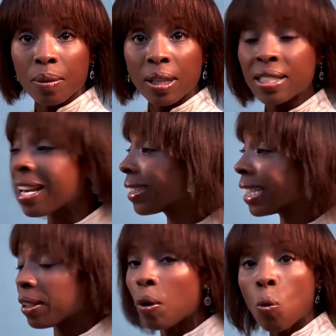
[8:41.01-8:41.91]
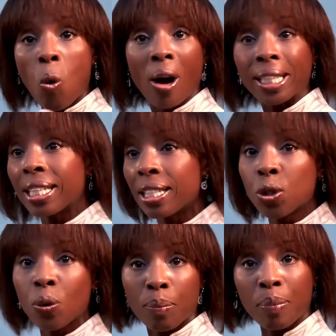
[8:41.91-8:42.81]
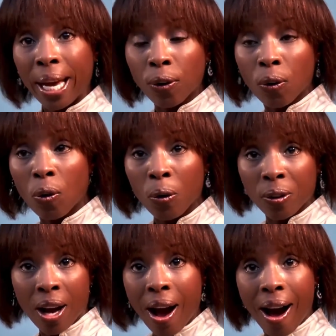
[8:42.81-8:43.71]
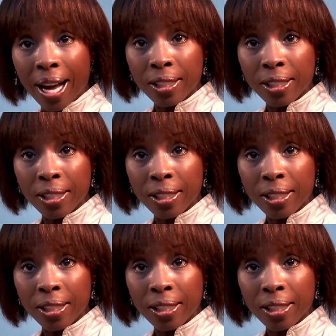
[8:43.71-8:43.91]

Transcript: It's not that one can do it better or not.